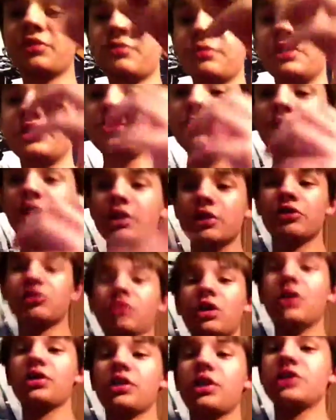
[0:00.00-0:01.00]
going to be doing it in
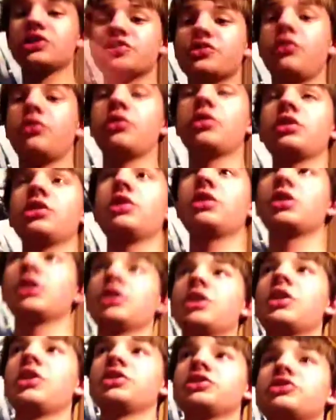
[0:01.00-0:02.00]
chronological order.
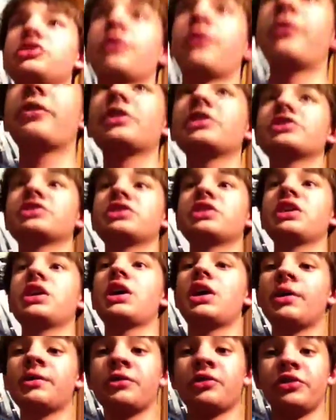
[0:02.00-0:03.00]
So
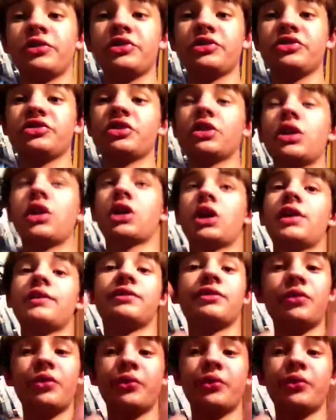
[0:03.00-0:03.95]
firstly, I'm going to start off